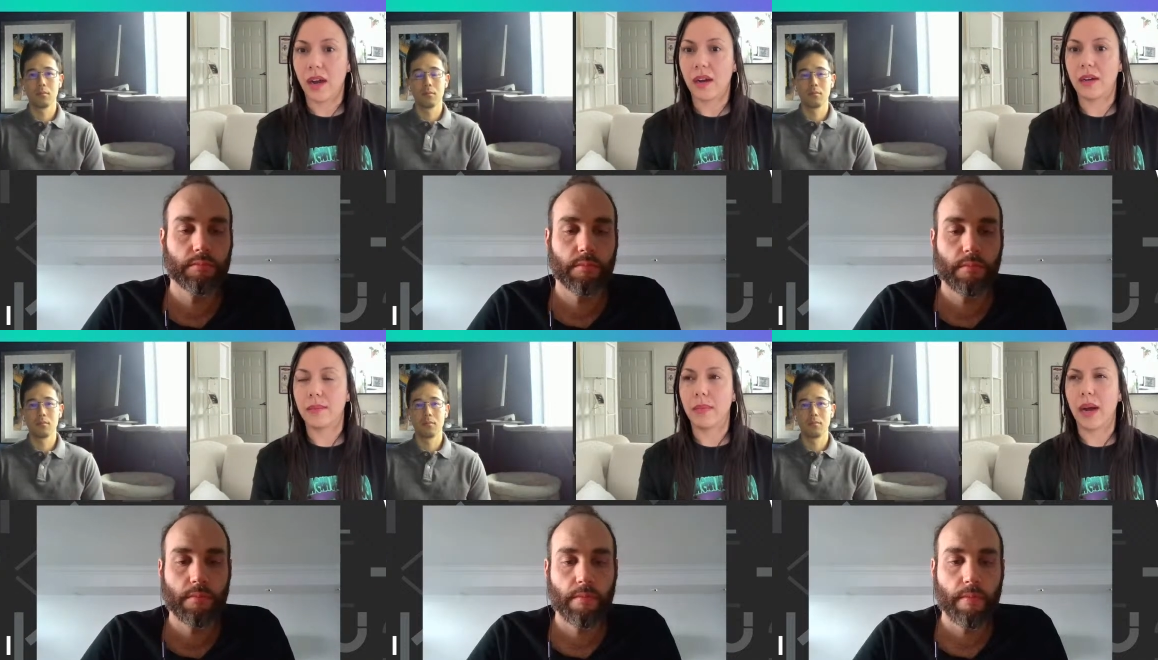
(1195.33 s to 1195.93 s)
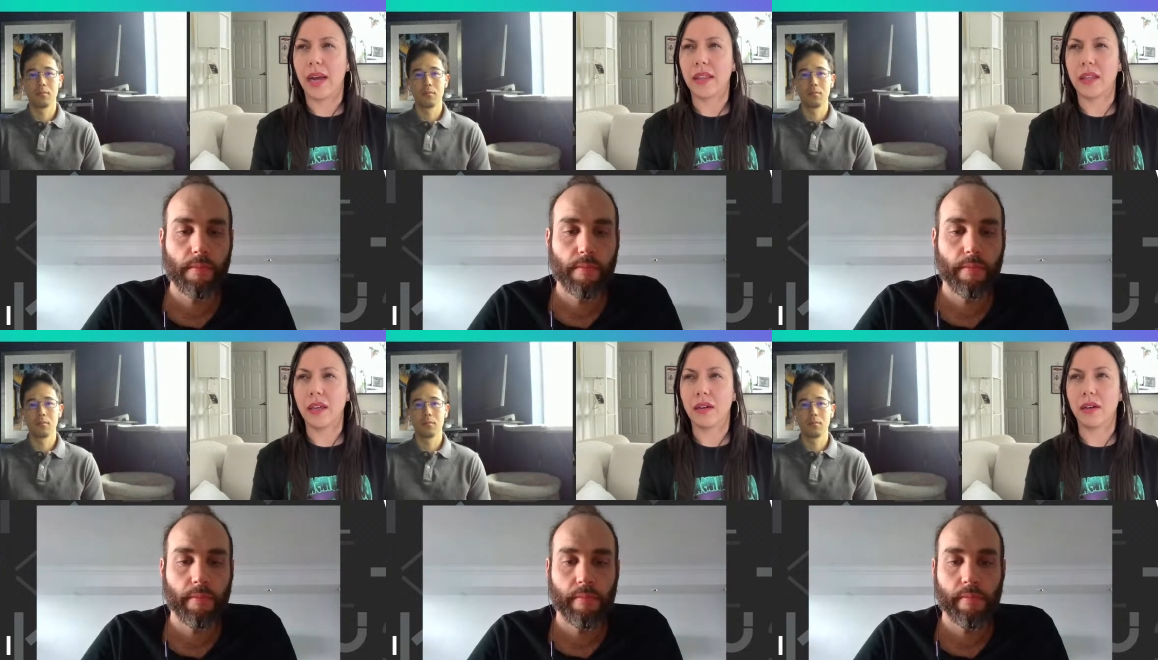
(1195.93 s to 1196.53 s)
Speaker 1: I
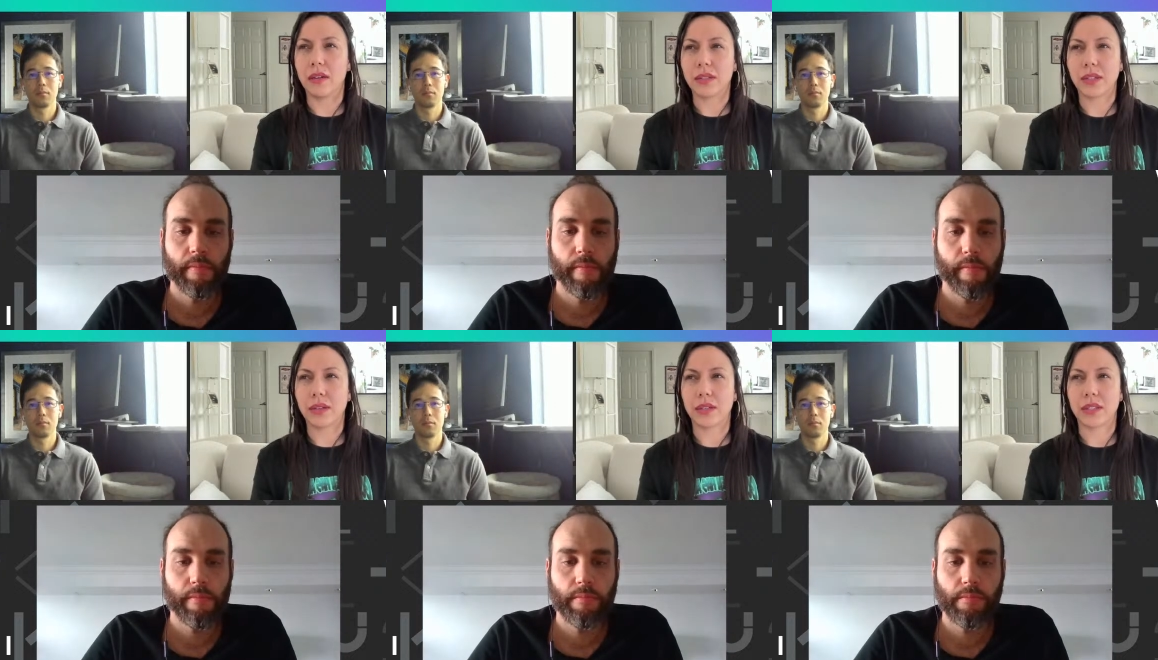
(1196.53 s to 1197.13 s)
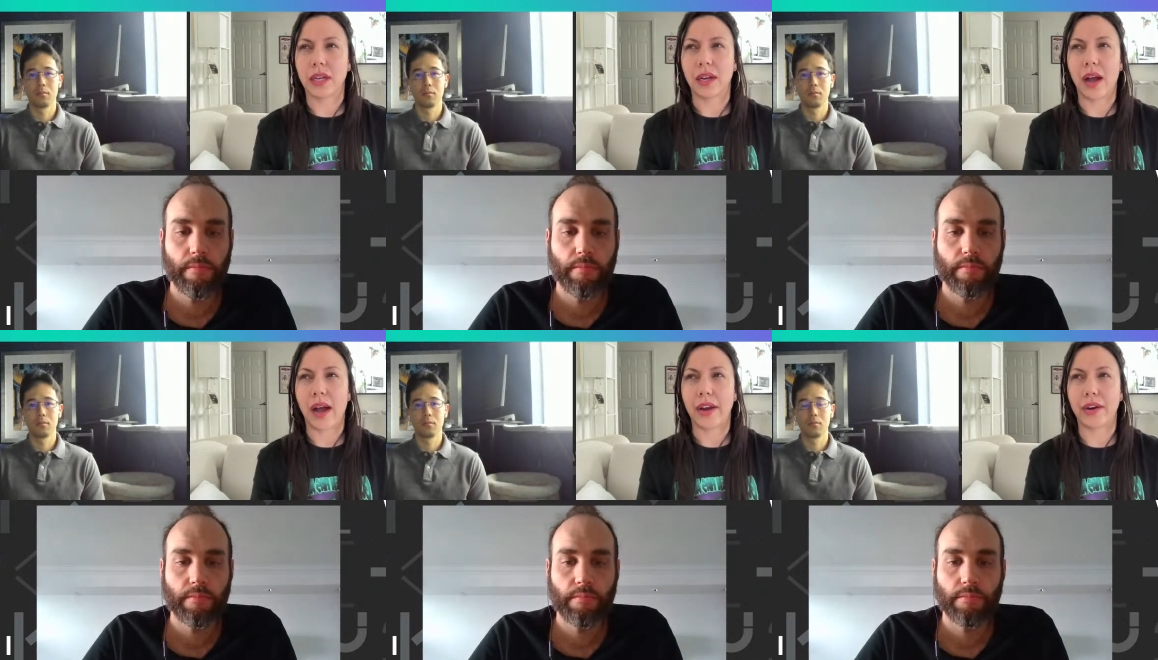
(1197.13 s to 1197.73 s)
think also there's like
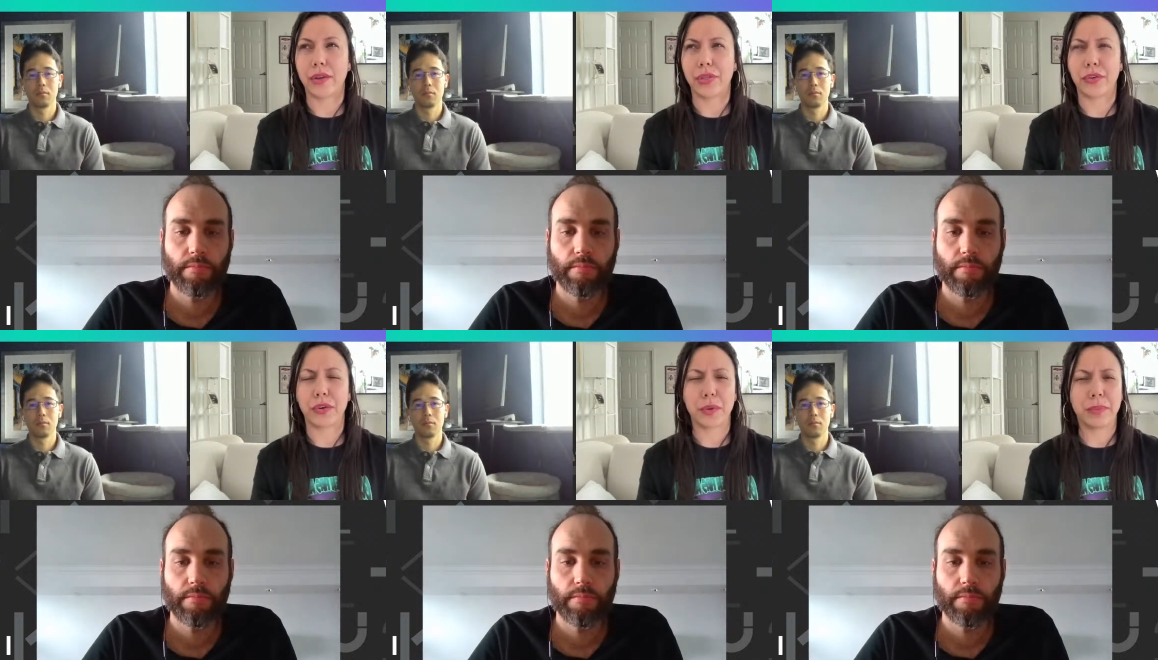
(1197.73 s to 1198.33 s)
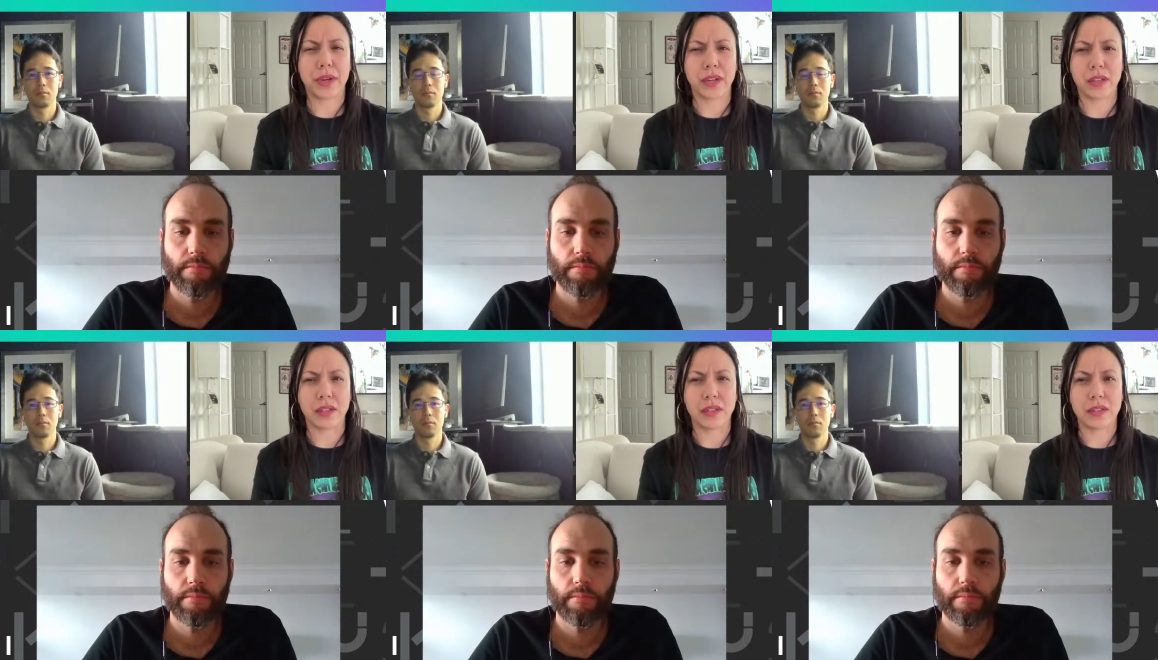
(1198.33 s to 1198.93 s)
higher throughput.
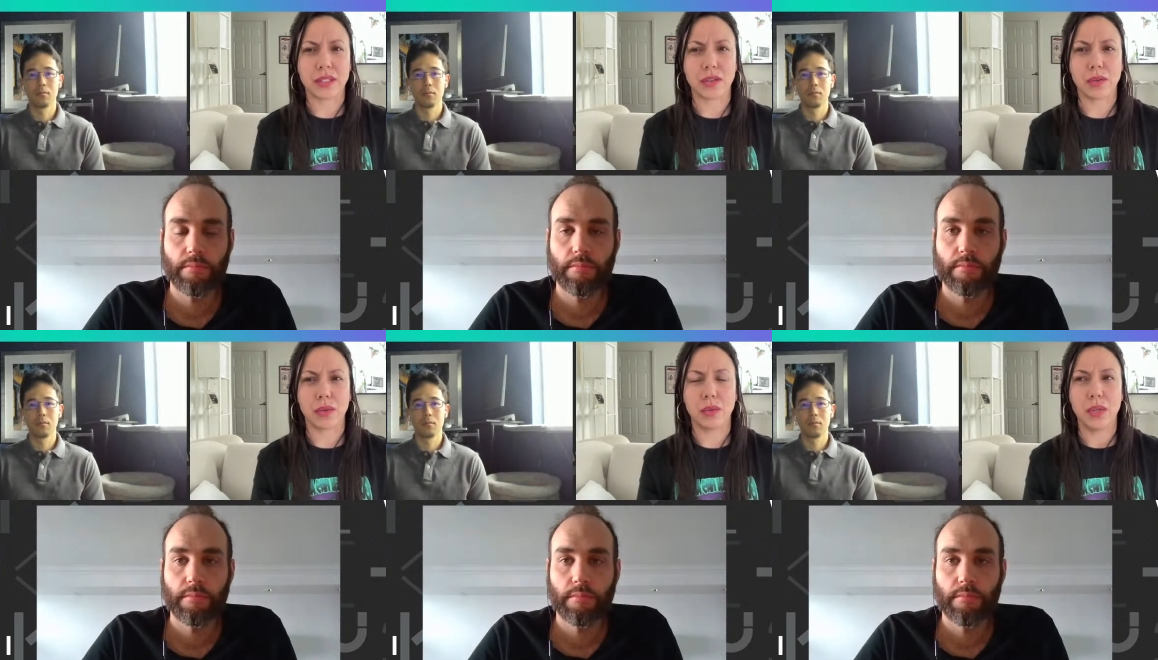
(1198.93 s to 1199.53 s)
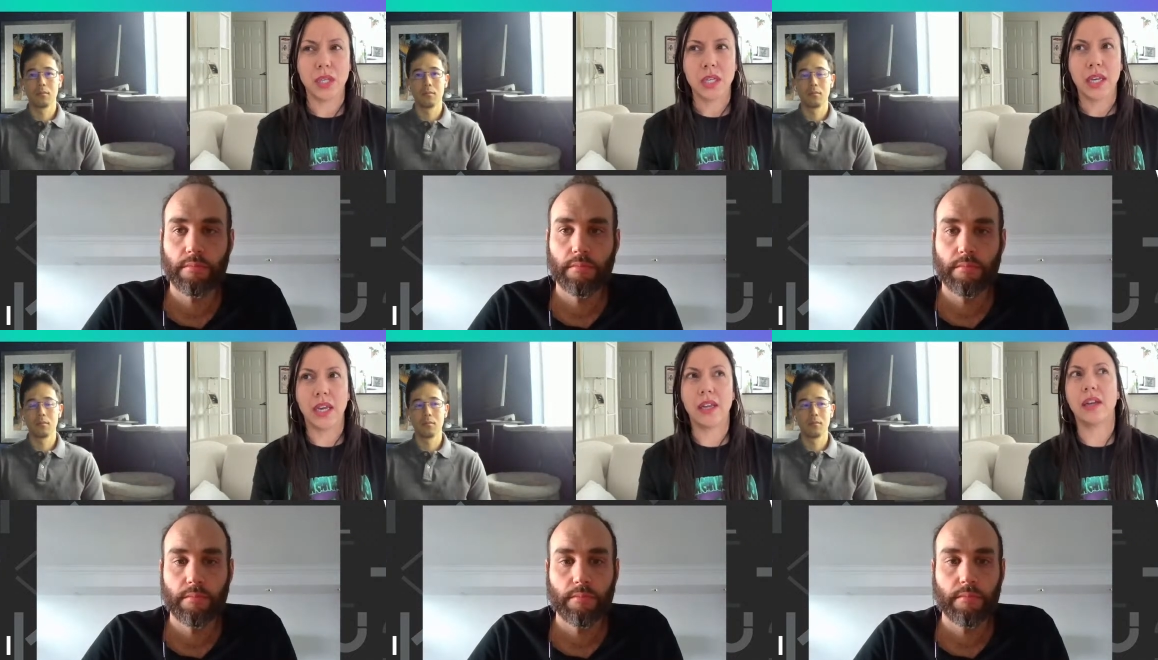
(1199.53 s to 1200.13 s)
So
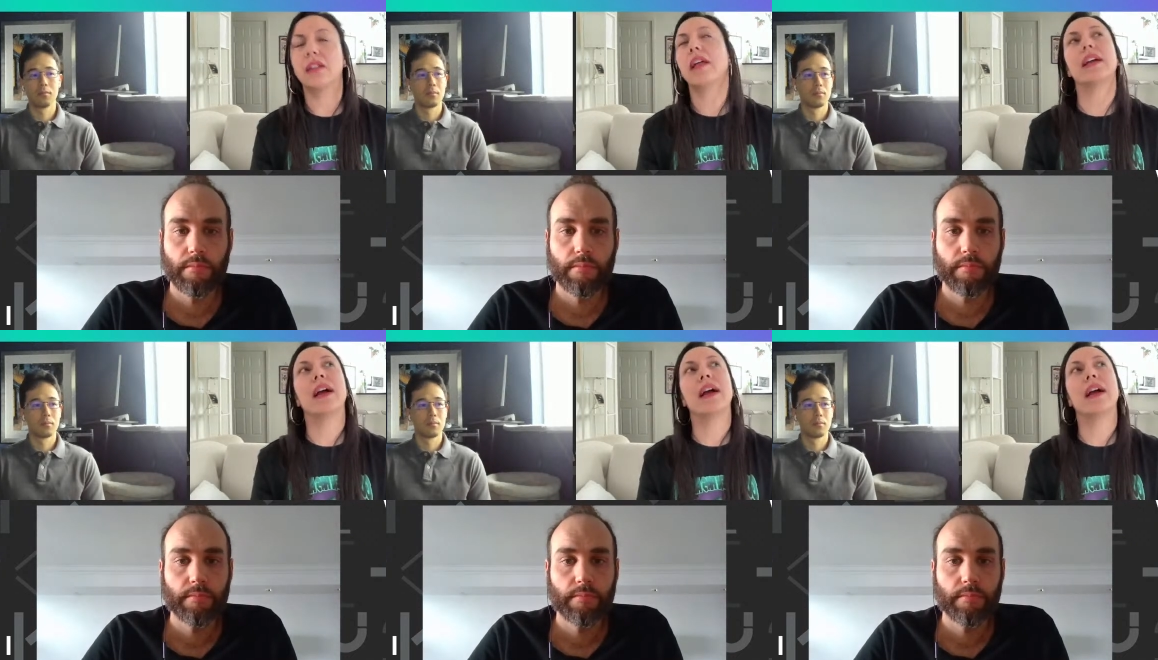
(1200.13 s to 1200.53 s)
it, like